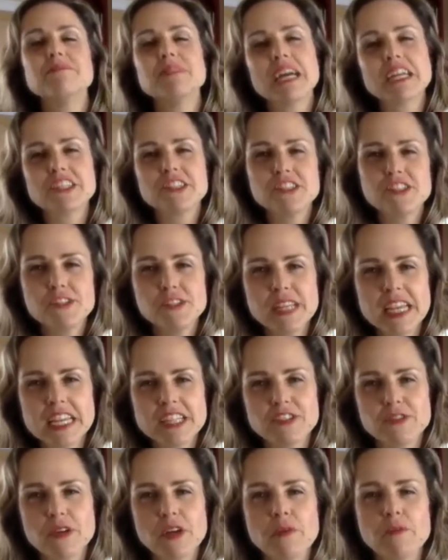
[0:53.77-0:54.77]
I'm Dr.
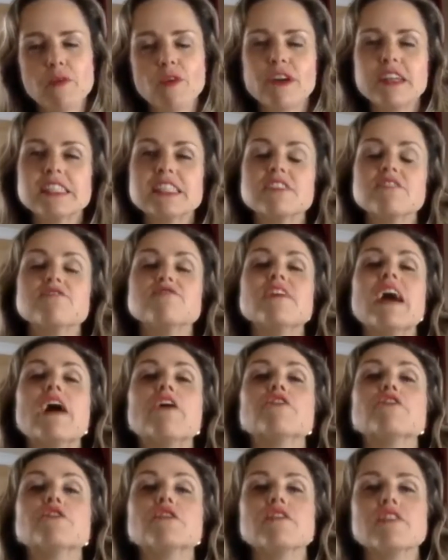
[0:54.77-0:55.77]
Suzanne Doyle Morris,
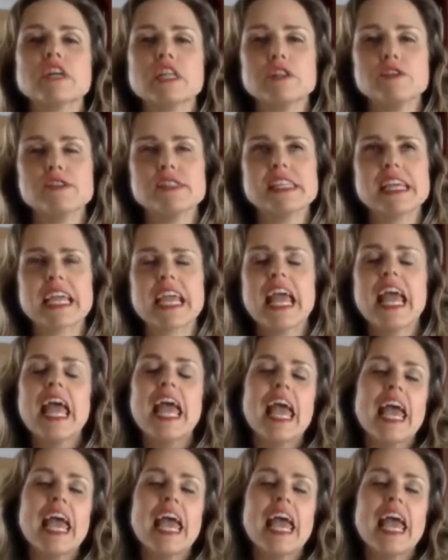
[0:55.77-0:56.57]
founder of InclusIQ.